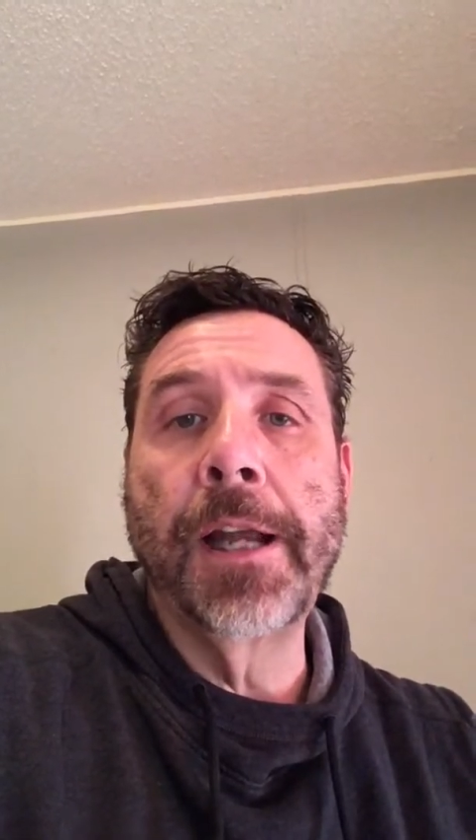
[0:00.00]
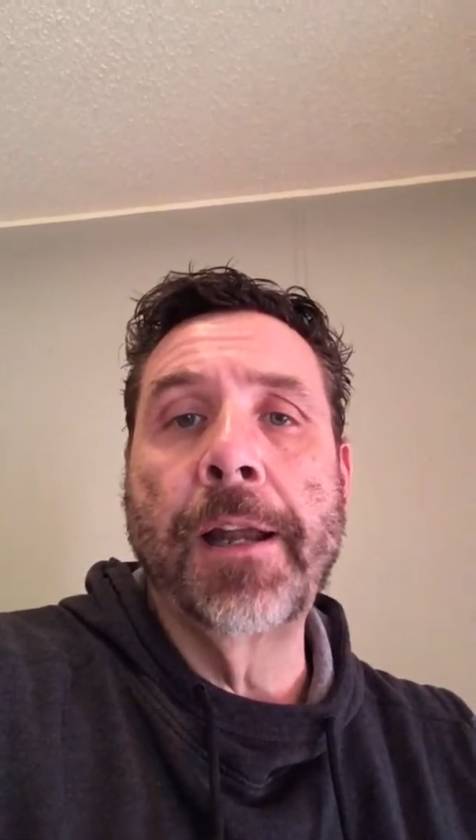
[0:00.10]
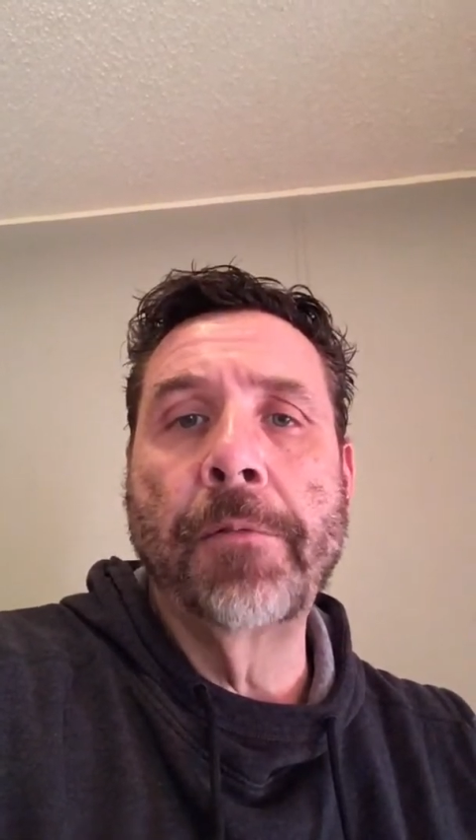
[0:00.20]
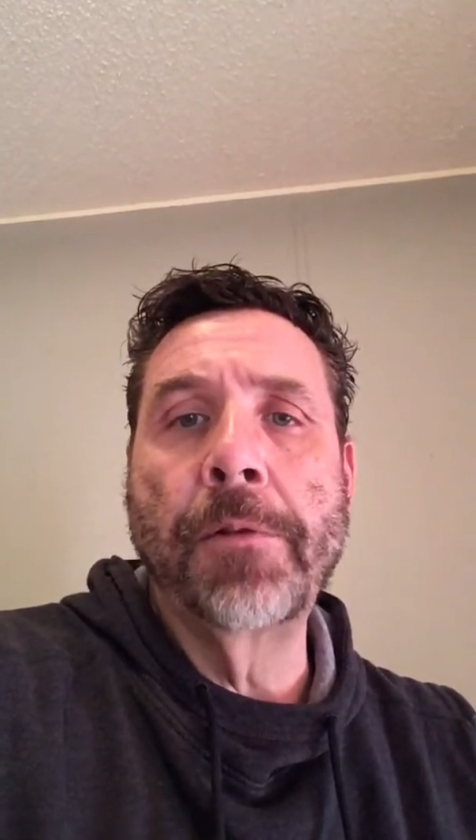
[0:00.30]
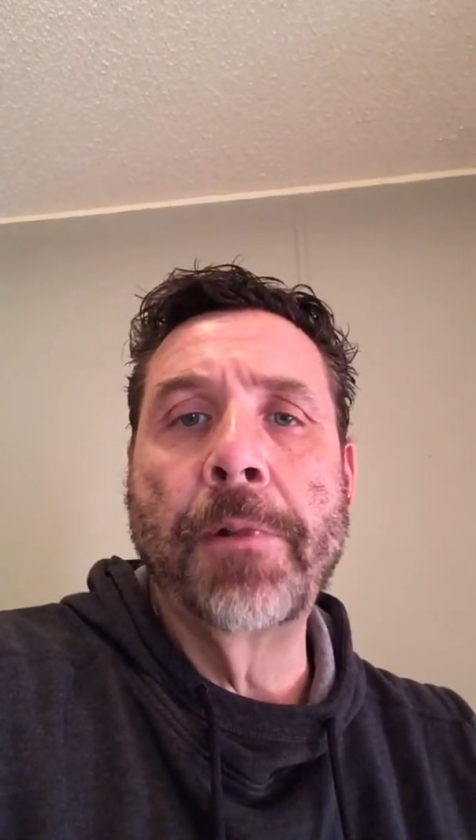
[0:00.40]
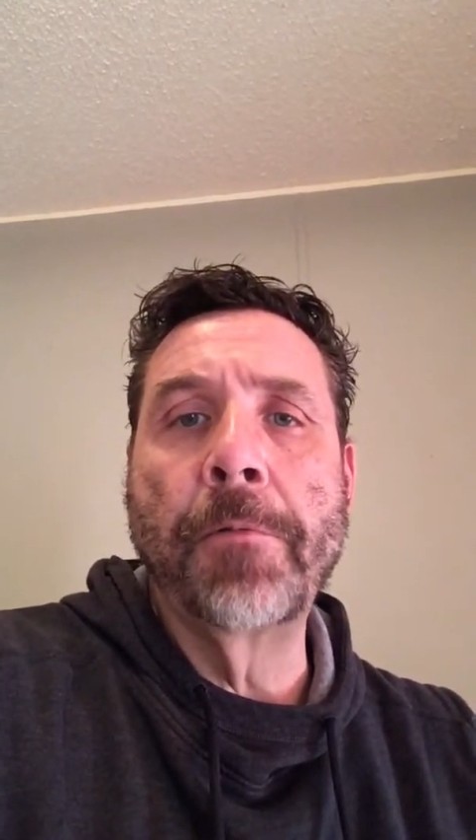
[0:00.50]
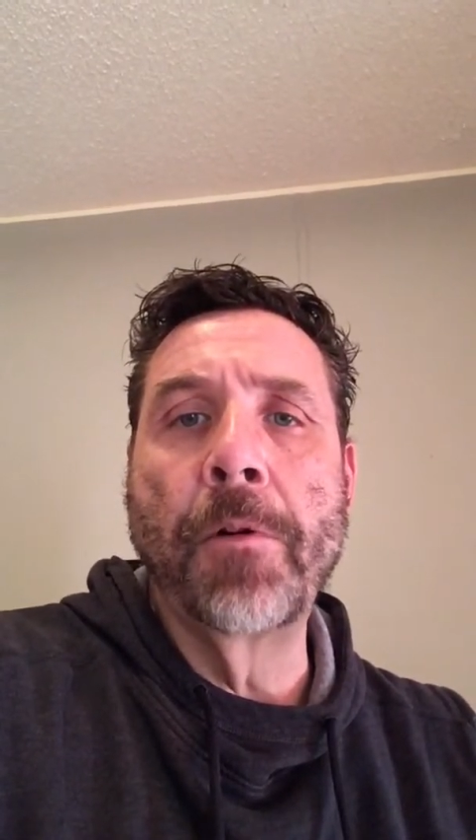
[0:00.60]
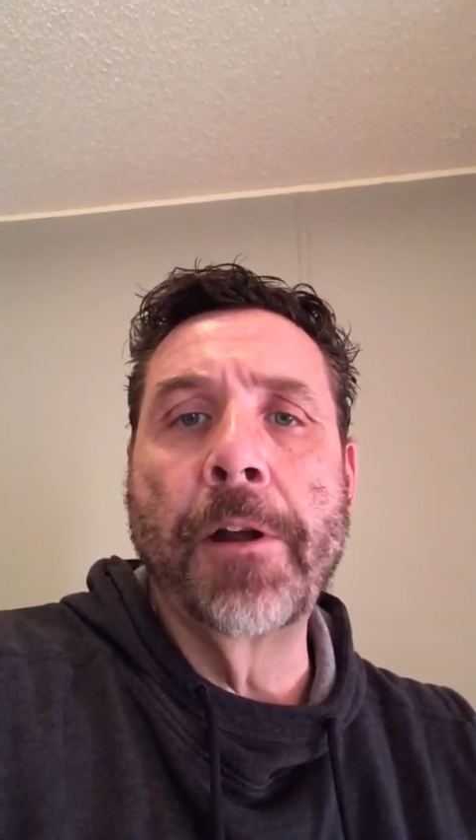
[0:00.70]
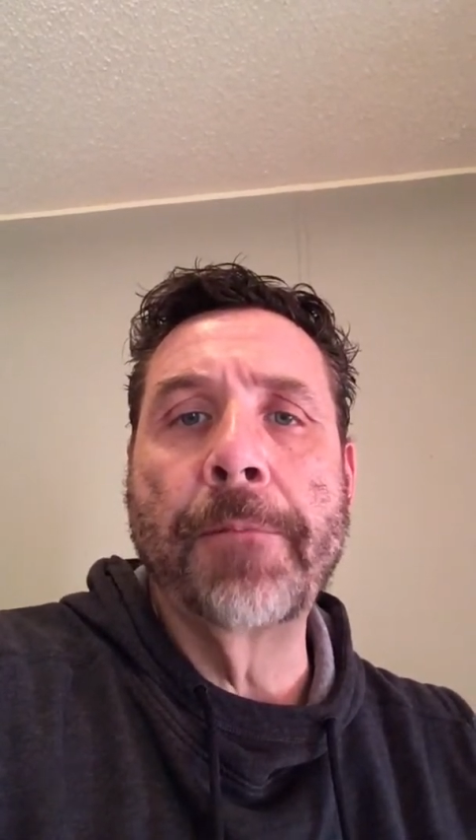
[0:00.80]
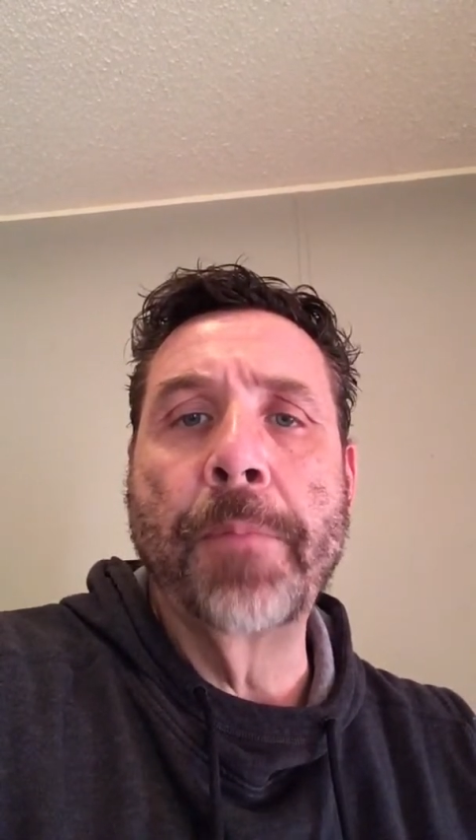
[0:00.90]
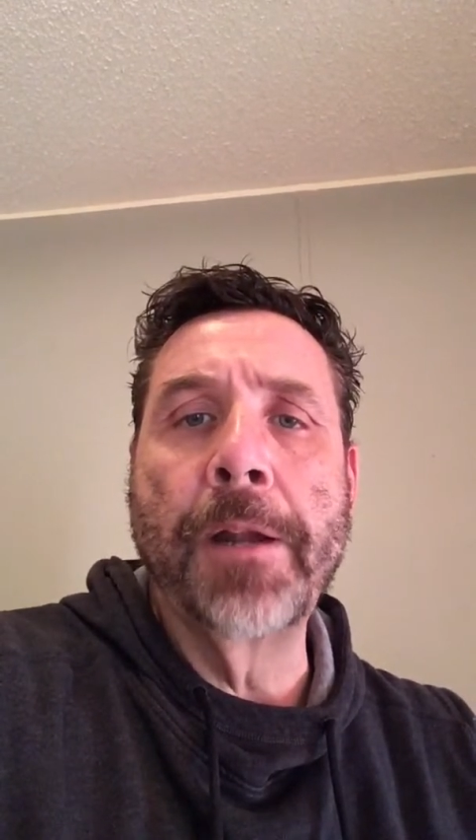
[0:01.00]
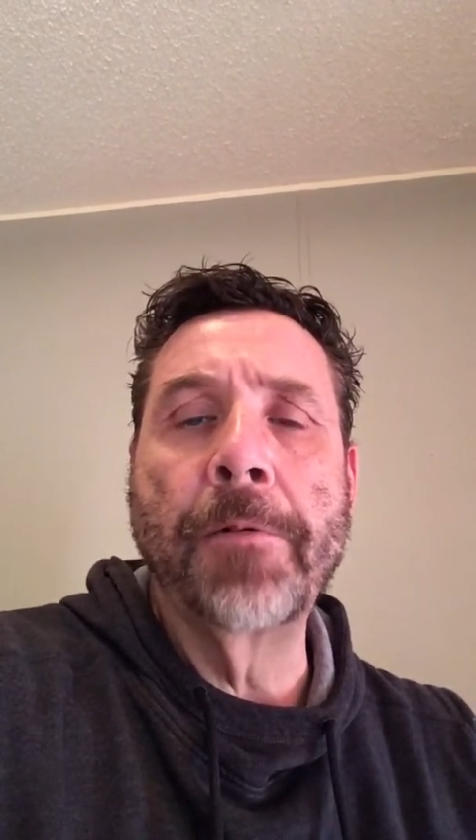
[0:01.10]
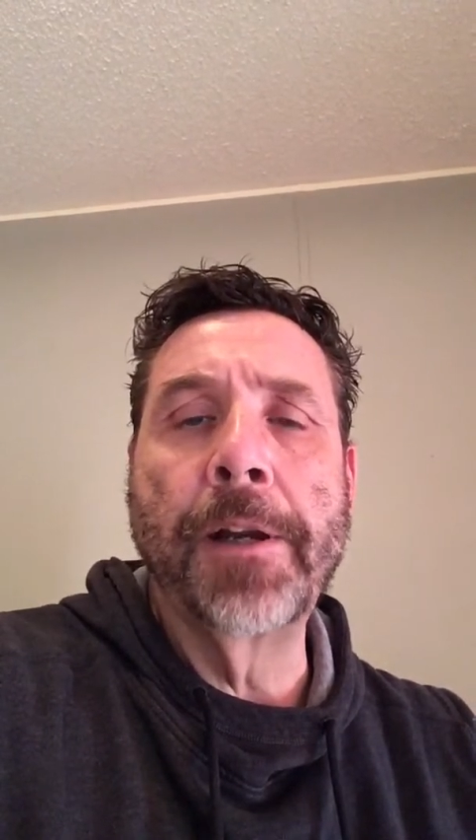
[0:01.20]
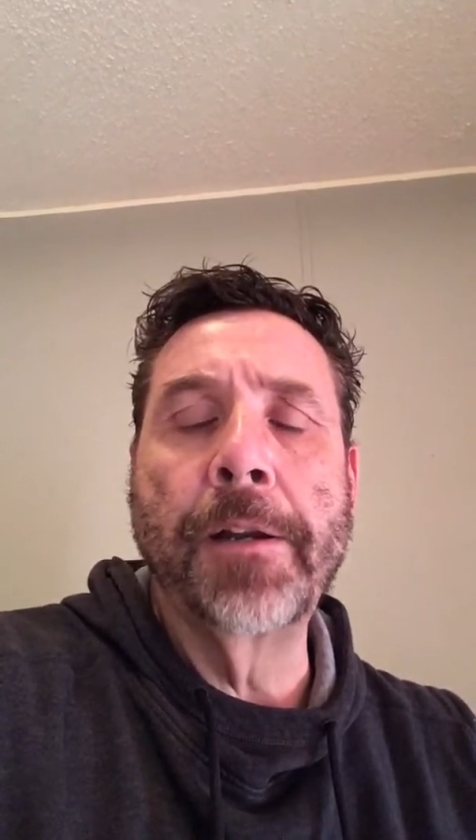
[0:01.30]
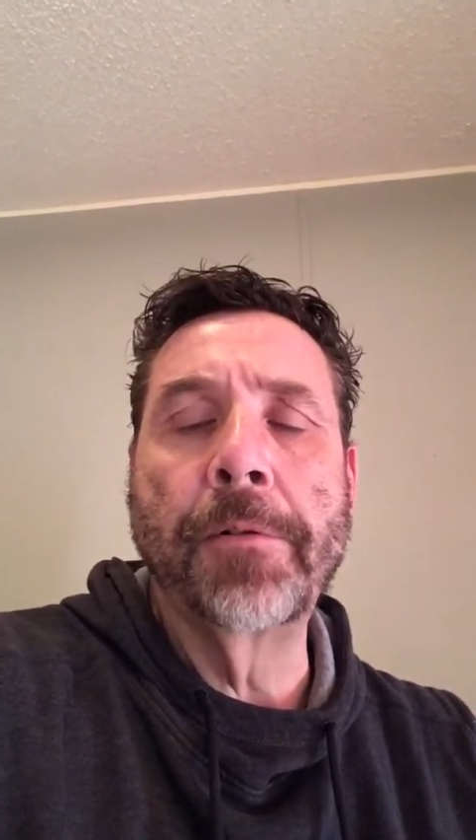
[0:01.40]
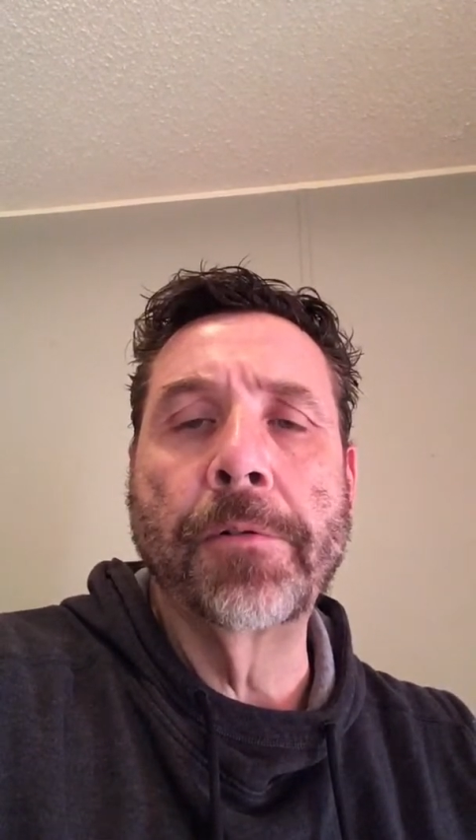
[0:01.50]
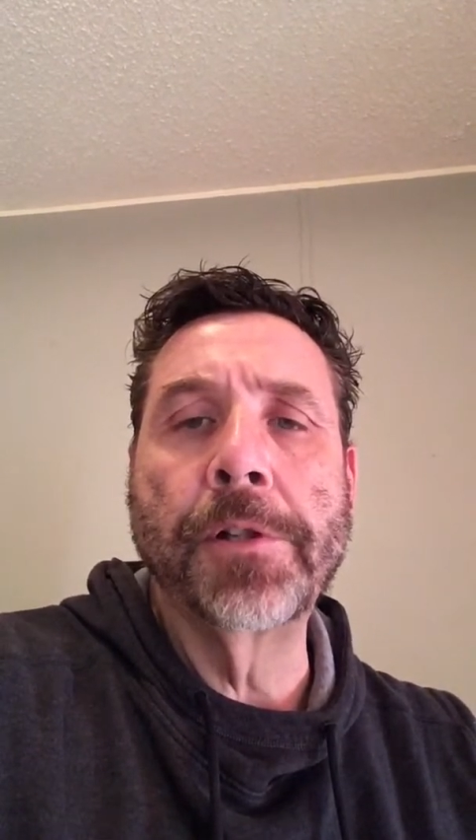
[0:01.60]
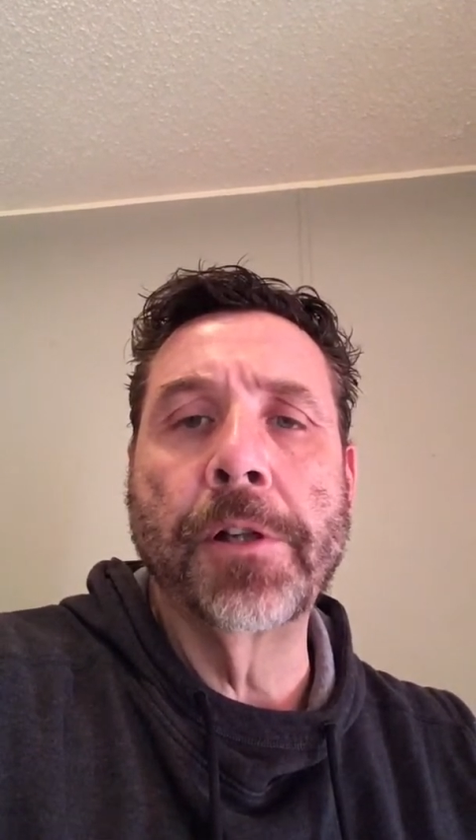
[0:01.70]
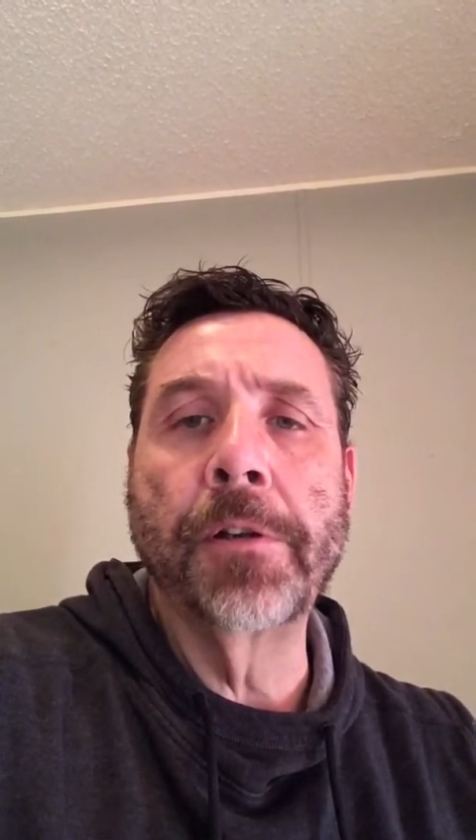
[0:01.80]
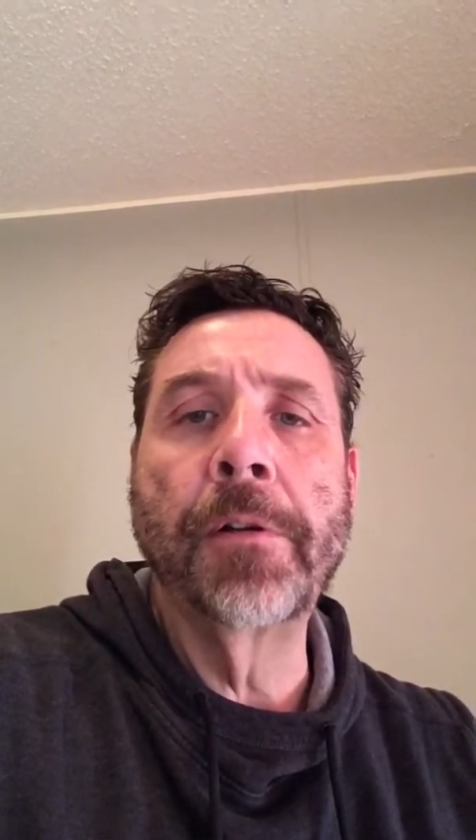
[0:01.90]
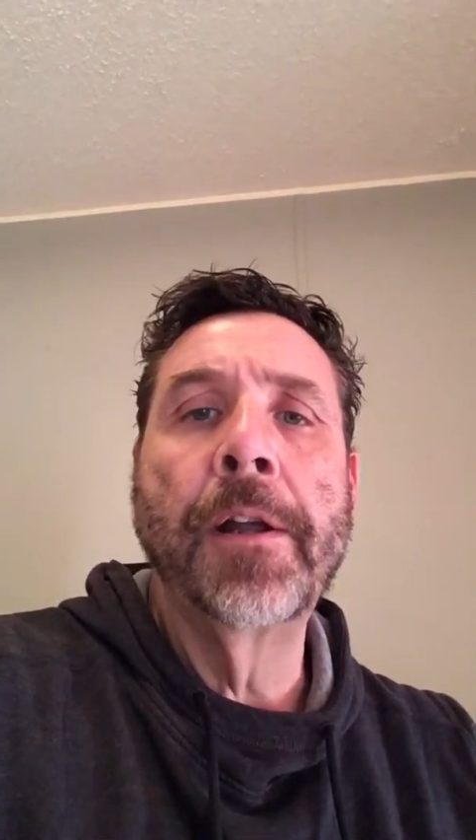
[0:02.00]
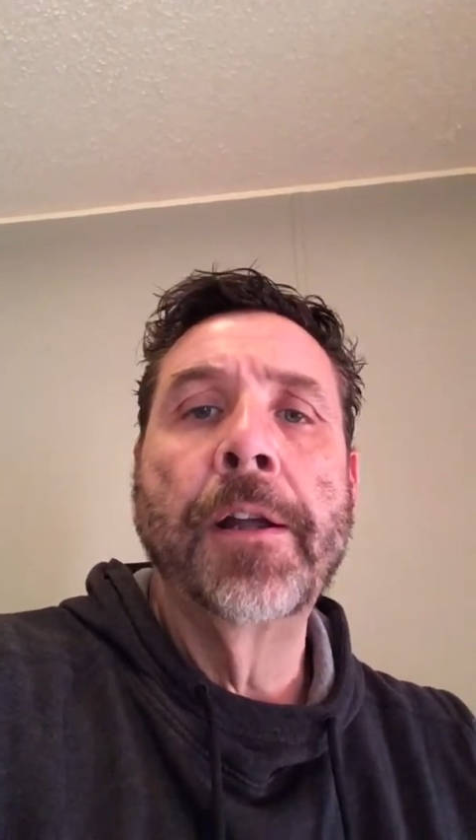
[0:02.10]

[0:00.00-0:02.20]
A would be 1, B would equal 2,